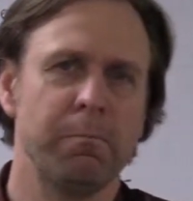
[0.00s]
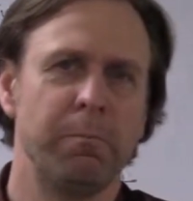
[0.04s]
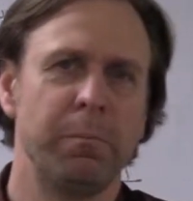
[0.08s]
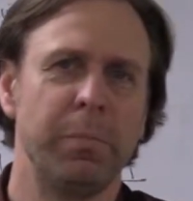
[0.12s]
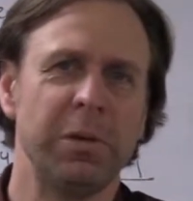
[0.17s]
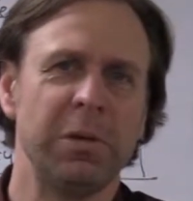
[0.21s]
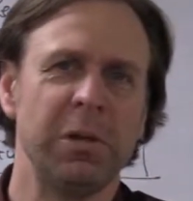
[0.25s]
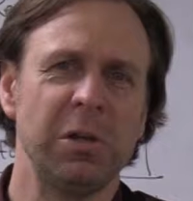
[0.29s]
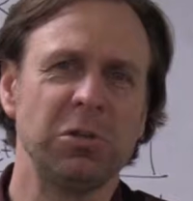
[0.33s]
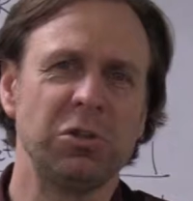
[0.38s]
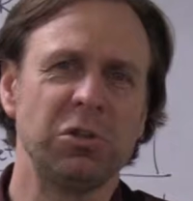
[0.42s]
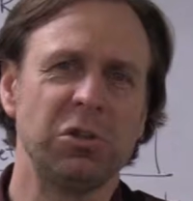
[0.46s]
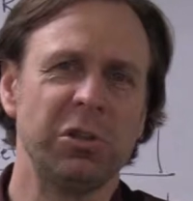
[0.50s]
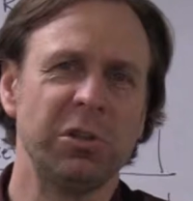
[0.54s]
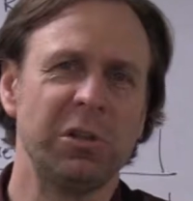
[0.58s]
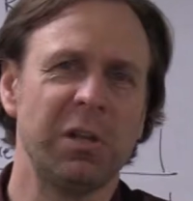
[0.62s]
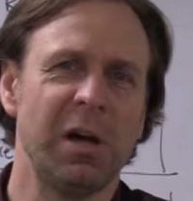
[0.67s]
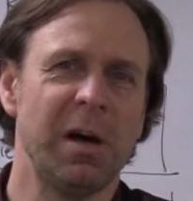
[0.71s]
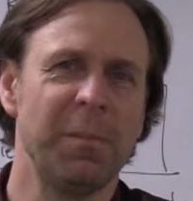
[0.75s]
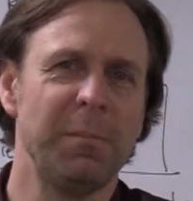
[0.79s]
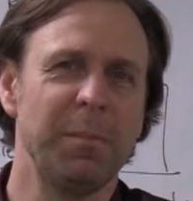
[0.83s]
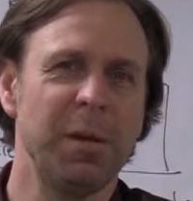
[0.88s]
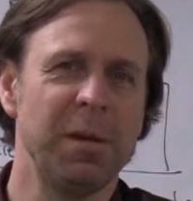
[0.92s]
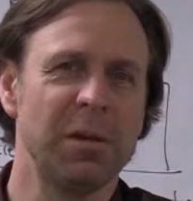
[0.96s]
But it should
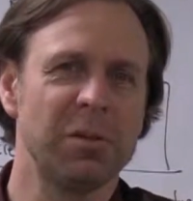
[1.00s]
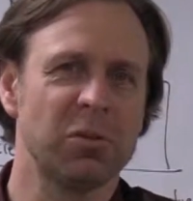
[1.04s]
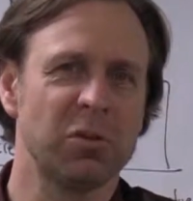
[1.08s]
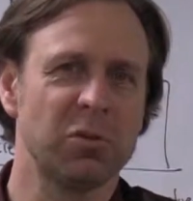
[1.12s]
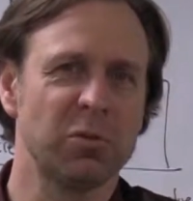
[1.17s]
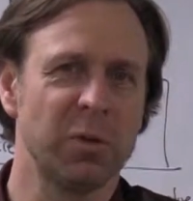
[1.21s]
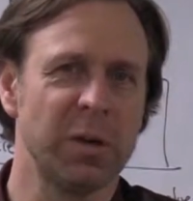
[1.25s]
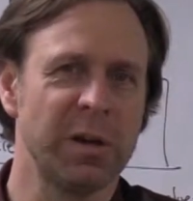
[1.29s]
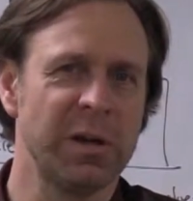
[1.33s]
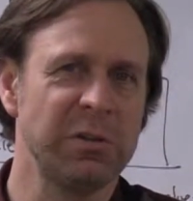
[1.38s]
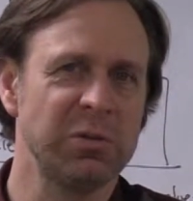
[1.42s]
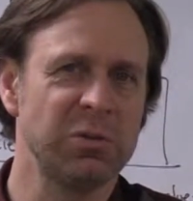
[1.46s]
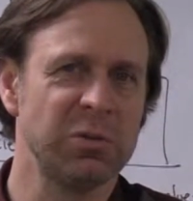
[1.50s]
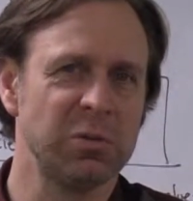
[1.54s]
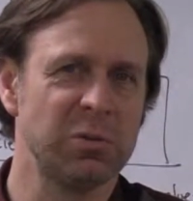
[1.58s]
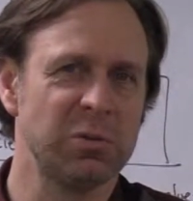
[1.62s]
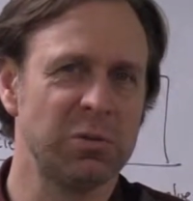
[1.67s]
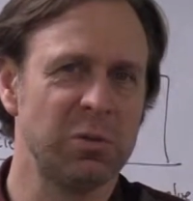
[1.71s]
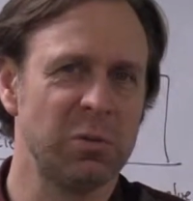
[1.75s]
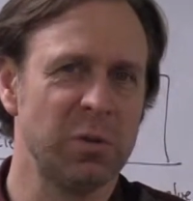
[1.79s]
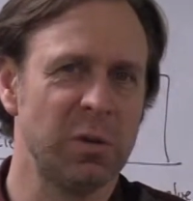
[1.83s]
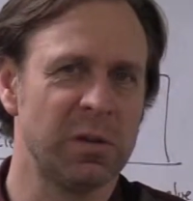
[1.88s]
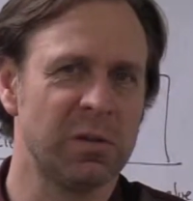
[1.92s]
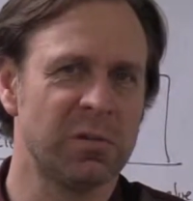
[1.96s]
not be a stranger
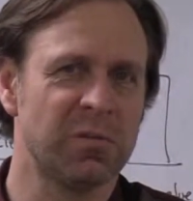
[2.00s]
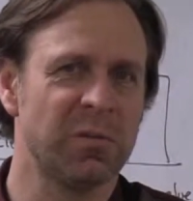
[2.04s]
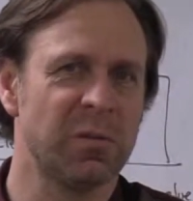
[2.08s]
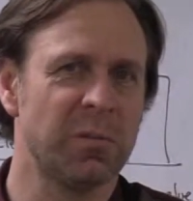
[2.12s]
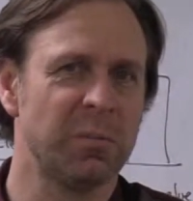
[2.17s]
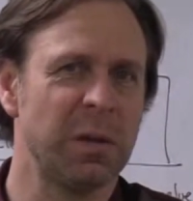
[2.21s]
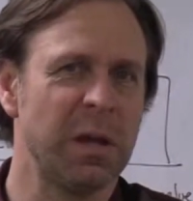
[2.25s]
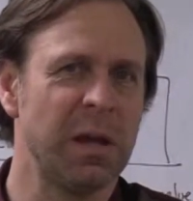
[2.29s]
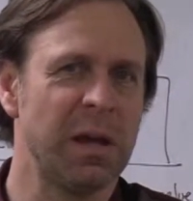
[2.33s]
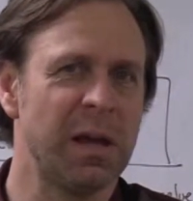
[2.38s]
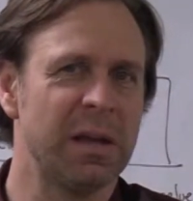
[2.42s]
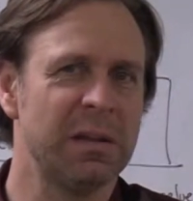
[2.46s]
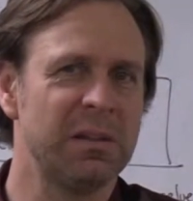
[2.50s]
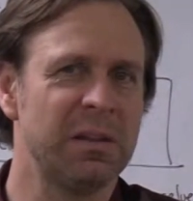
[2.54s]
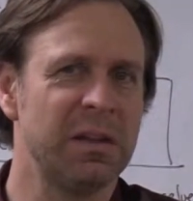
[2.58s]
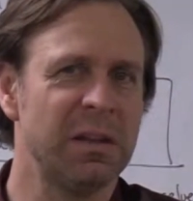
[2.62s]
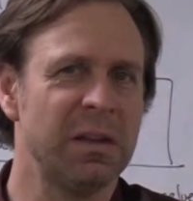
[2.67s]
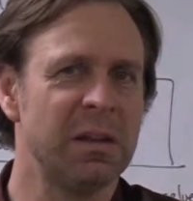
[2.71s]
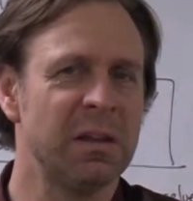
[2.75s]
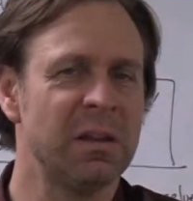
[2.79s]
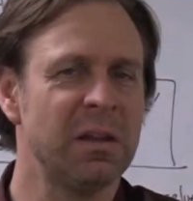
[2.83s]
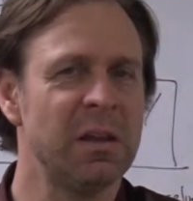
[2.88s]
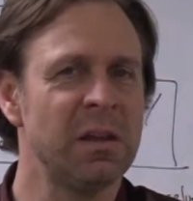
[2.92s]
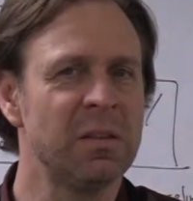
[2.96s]
to us from the
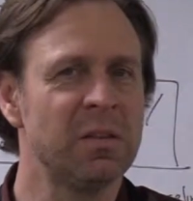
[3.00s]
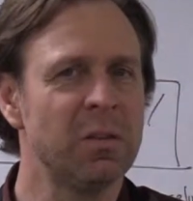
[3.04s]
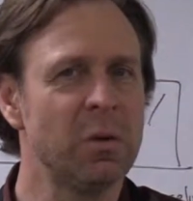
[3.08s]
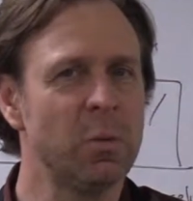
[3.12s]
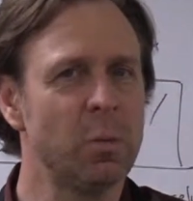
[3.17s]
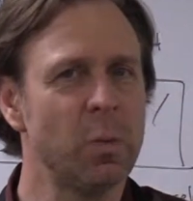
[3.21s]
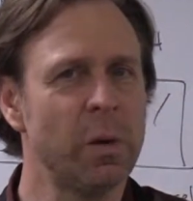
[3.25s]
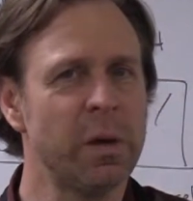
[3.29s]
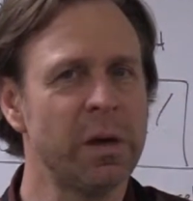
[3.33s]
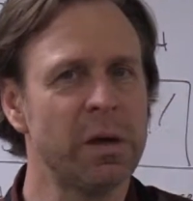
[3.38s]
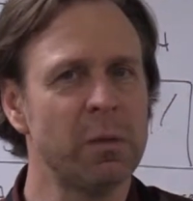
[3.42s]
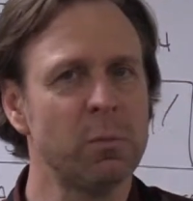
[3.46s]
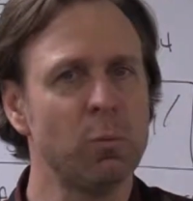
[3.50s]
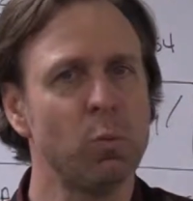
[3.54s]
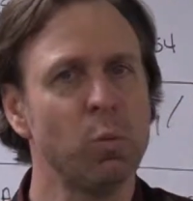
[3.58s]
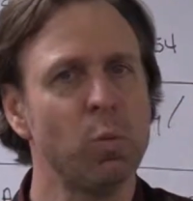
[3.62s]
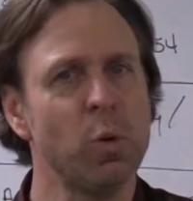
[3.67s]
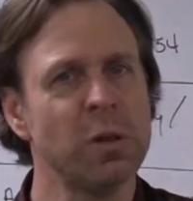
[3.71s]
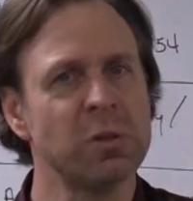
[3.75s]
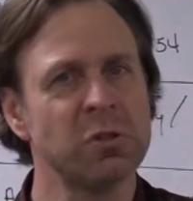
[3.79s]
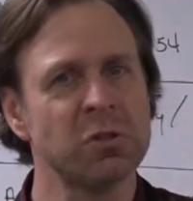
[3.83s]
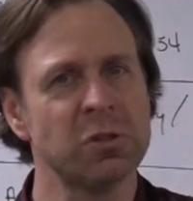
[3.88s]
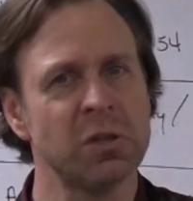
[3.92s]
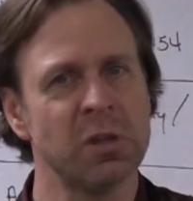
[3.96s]
idea in the way in
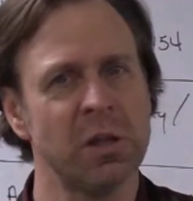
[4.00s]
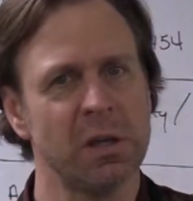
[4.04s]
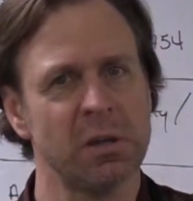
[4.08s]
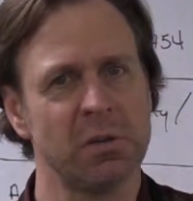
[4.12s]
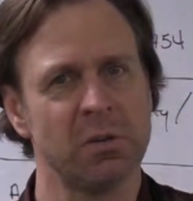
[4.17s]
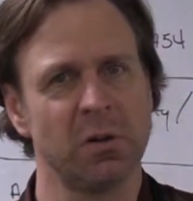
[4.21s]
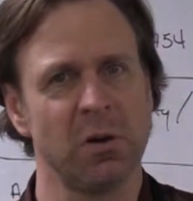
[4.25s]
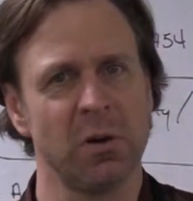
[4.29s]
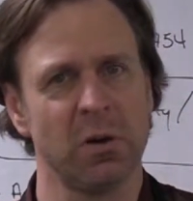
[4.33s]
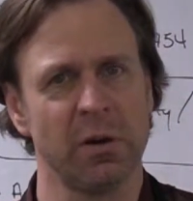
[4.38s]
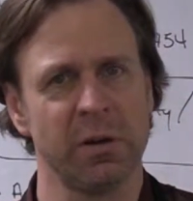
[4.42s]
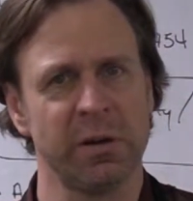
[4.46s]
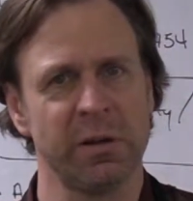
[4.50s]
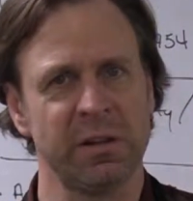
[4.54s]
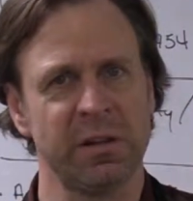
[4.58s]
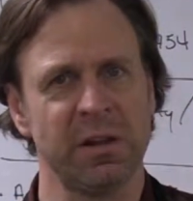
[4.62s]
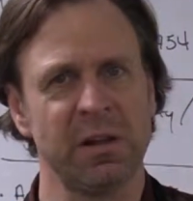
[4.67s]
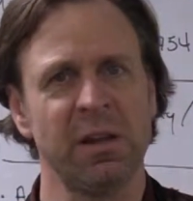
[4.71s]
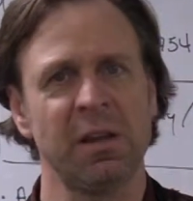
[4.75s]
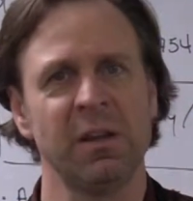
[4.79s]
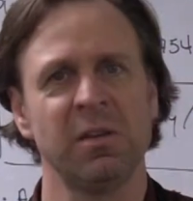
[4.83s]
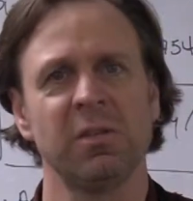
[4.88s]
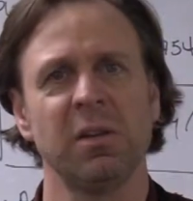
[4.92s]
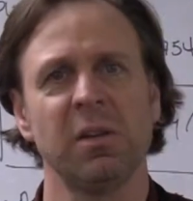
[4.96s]
which they target
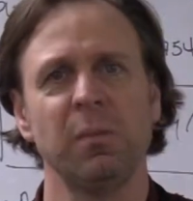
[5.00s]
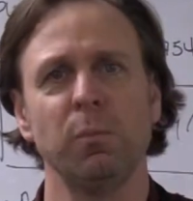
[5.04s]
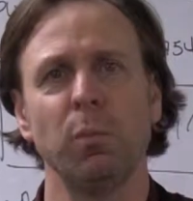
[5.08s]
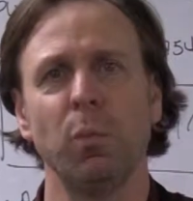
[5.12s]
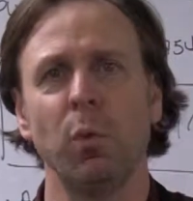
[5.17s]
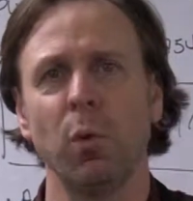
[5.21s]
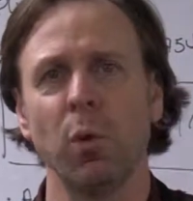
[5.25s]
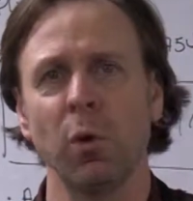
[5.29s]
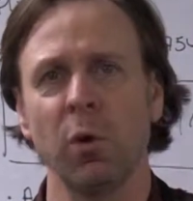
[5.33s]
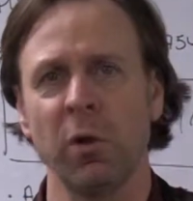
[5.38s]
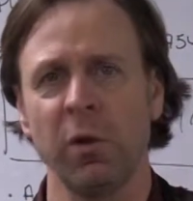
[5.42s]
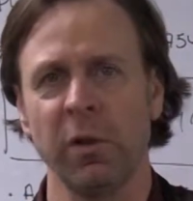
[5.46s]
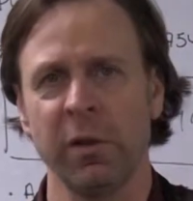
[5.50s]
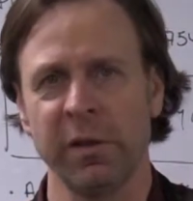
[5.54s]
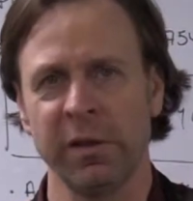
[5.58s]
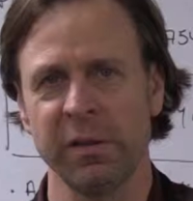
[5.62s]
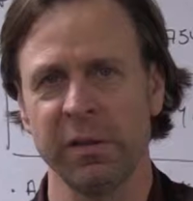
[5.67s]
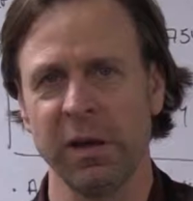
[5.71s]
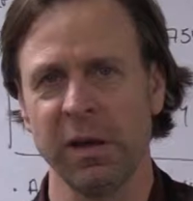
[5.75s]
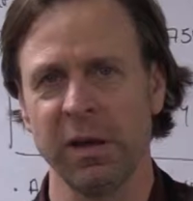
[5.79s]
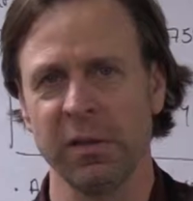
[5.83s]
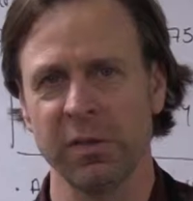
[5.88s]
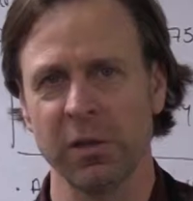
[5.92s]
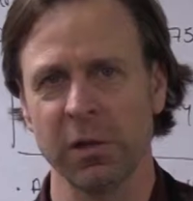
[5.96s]
it as a moral
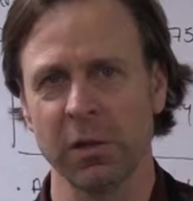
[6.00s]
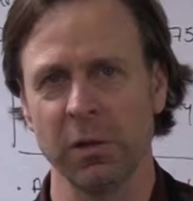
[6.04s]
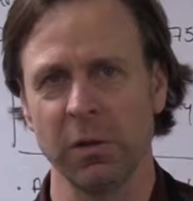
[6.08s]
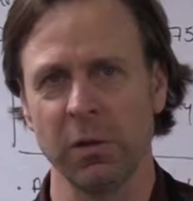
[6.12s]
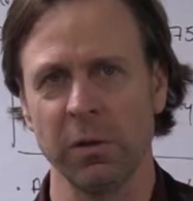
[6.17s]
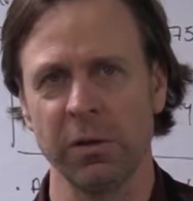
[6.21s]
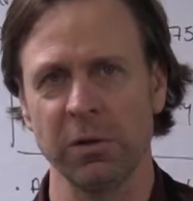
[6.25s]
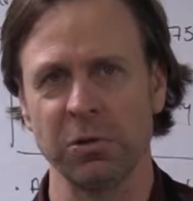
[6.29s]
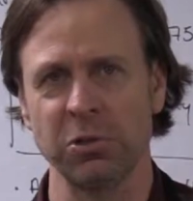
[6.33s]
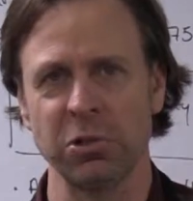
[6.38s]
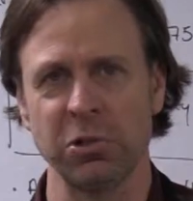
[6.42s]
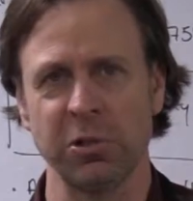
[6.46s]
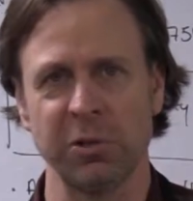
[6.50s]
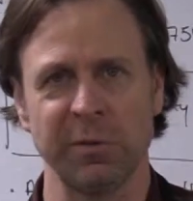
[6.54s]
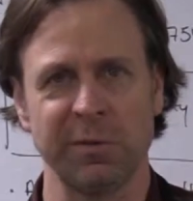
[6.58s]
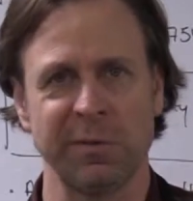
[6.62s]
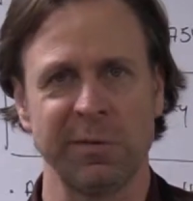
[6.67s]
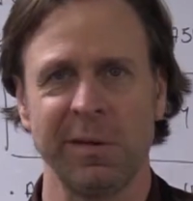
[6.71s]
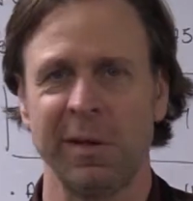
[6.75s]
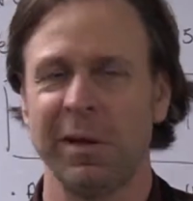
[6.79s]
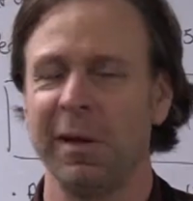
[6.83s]
and ethical issue,